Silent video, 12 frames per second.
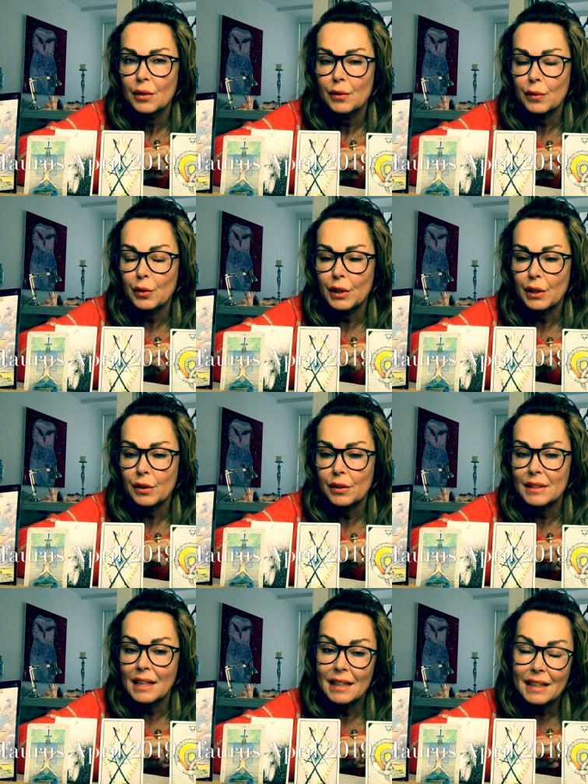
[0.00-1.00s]
for your
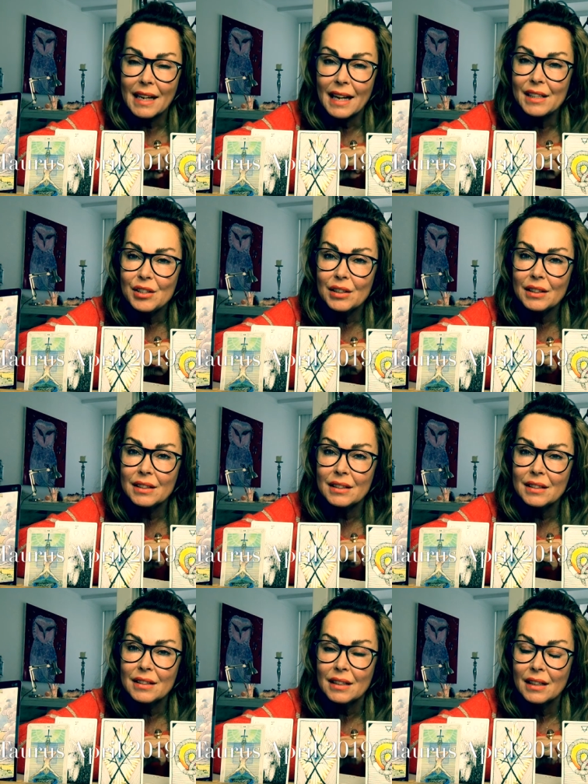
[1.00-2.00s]
dedication.